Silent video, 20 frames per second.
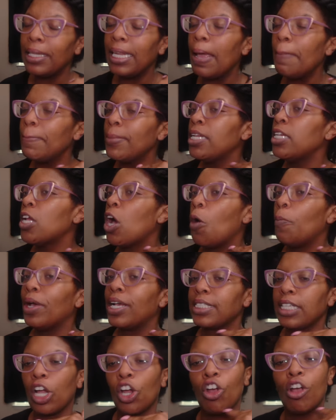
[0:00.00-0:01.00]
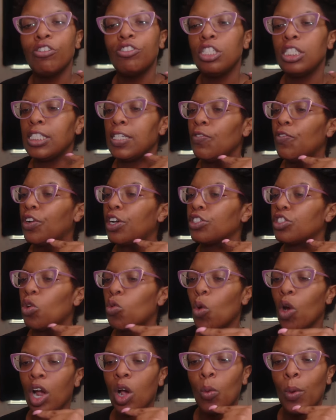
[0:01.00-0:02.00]
Let me know because I heard she's difficult to
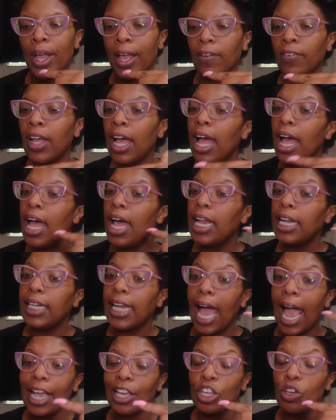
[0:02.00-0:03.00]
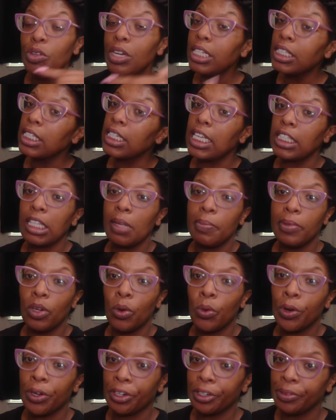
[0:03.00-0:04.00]
work with. Like you need to get them in
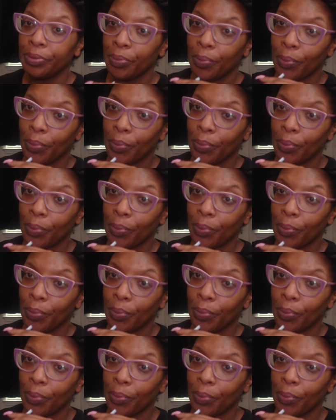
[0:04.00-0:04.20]
order.